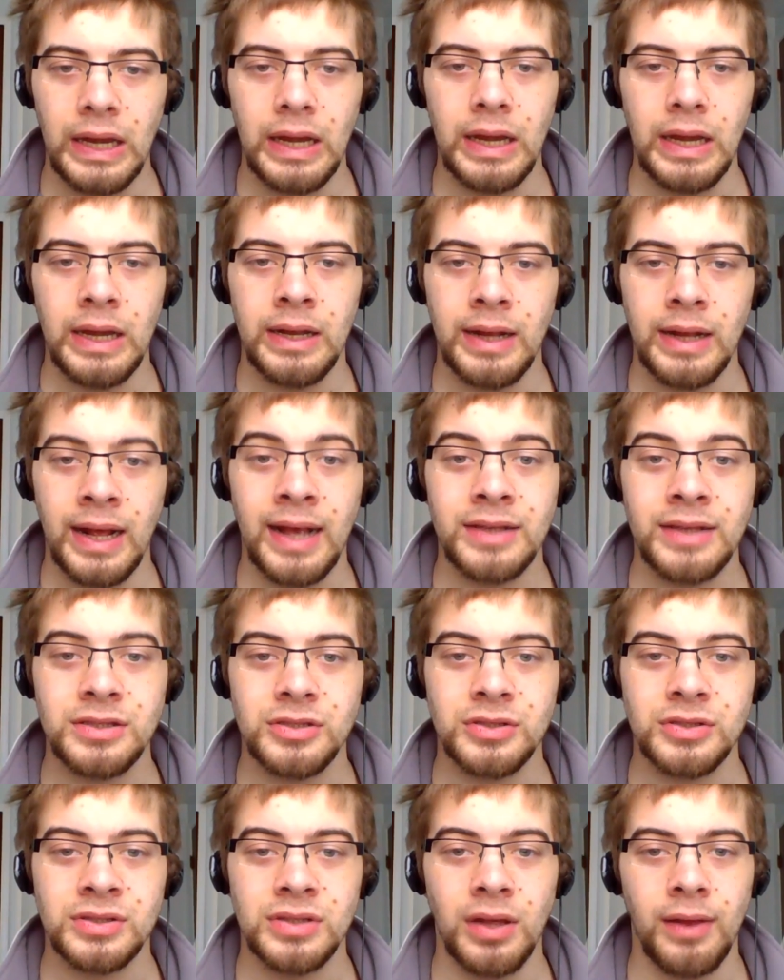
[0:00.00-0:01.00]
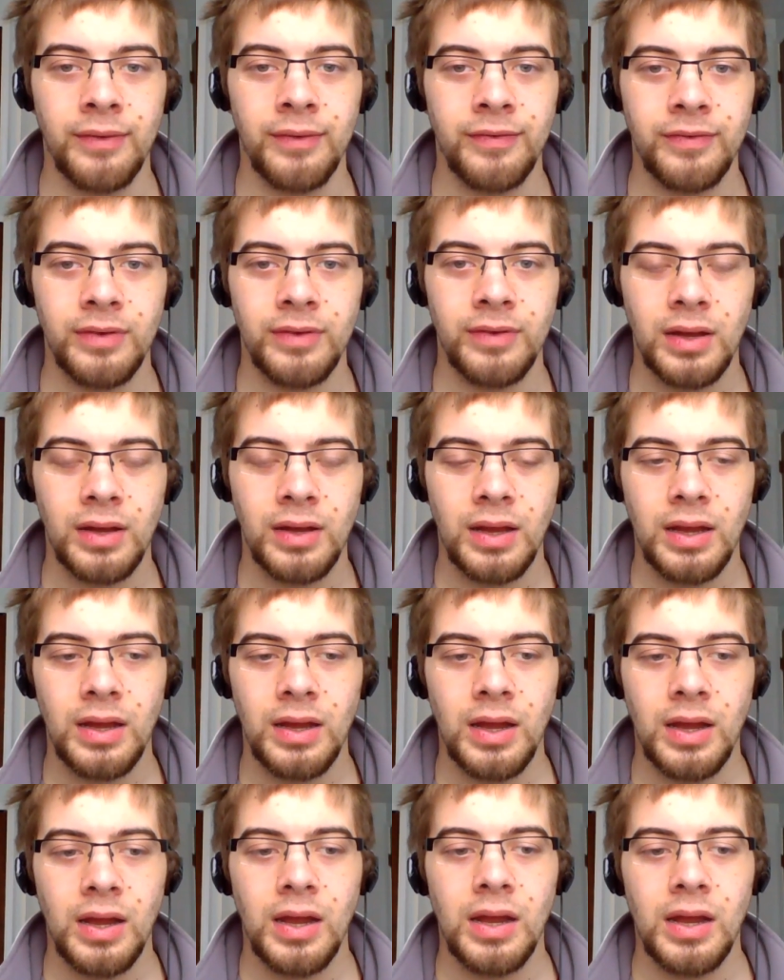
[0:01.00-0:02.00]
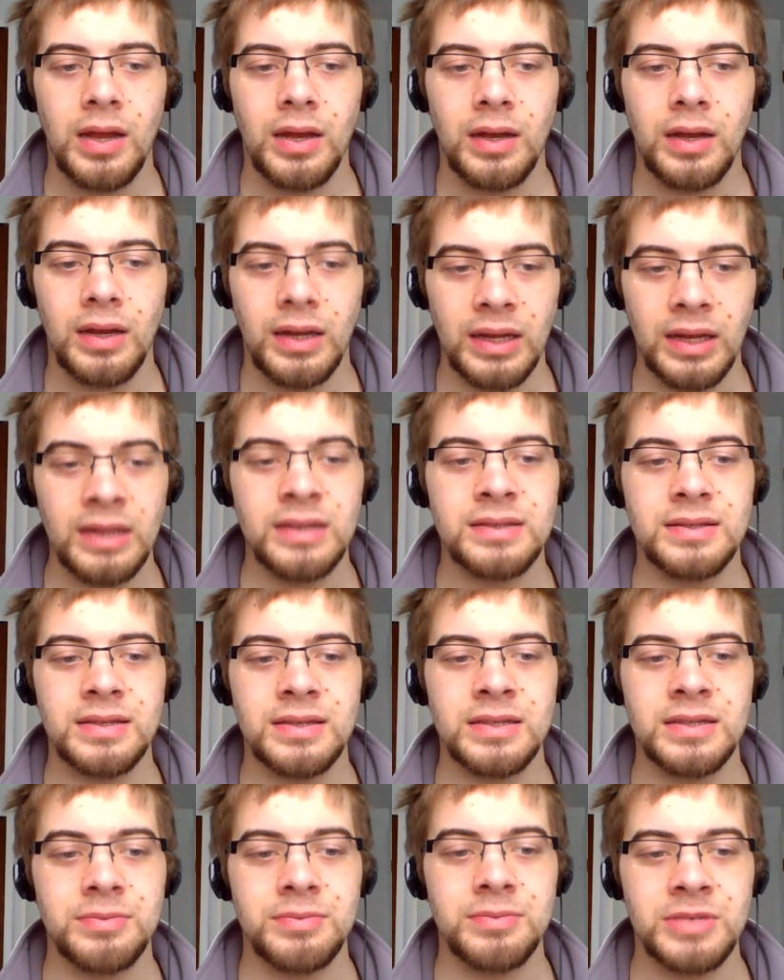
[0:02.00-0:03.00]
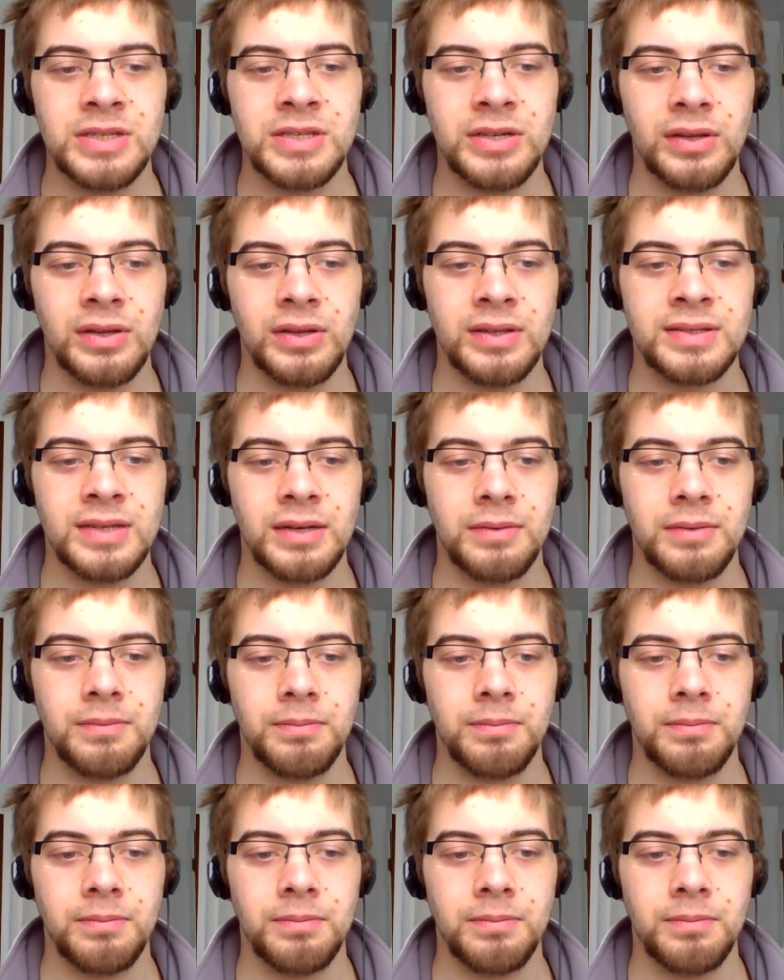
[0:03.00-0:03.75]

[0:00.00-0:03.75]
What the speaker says: and ask yourself, is this materialistic